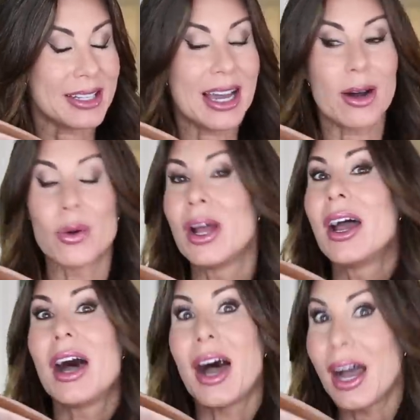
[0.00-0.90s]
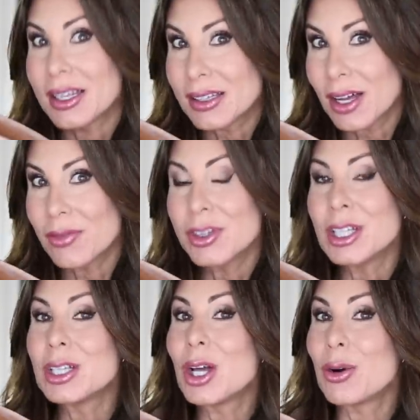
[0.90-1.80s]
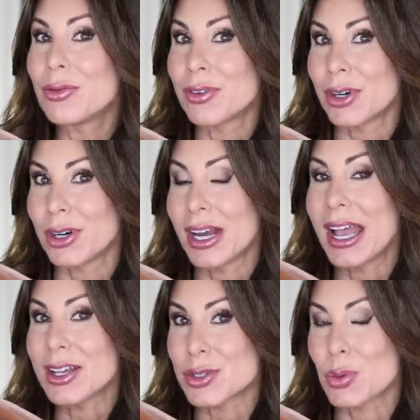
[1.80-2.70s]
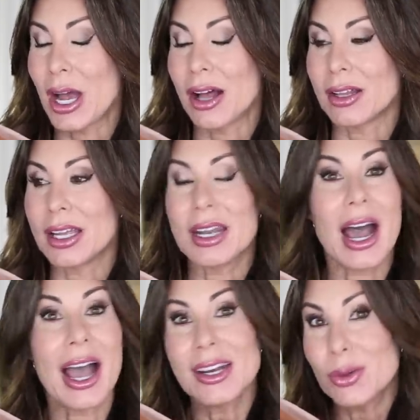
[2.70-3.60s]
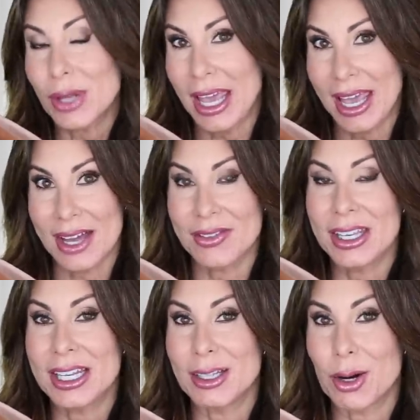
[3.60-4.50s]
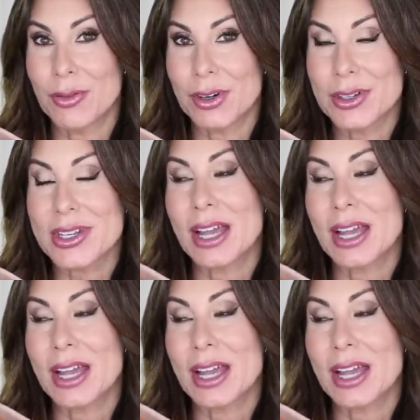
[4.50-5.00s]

Now, I love the loafer as well, and I don't have any loafers.